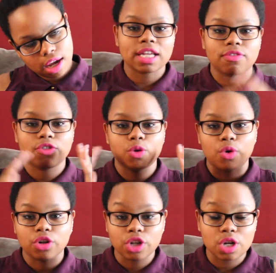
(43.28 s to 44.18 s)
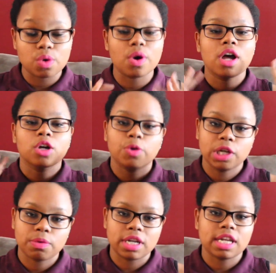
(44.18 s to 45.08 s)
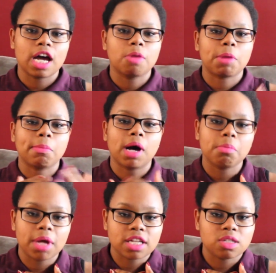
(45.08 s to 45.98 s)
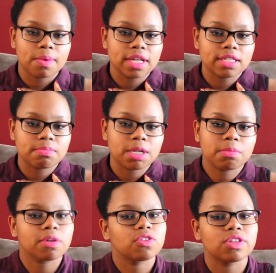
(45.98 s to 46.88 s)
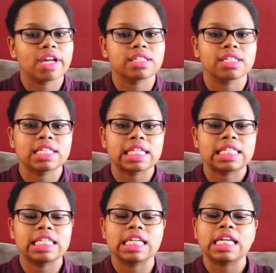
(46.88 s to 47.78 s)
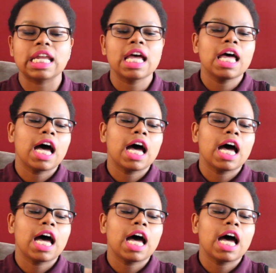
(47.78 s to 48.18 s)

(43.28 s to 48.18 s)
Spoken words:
If you are new, quick rundown. My mom passed away in September of 2016.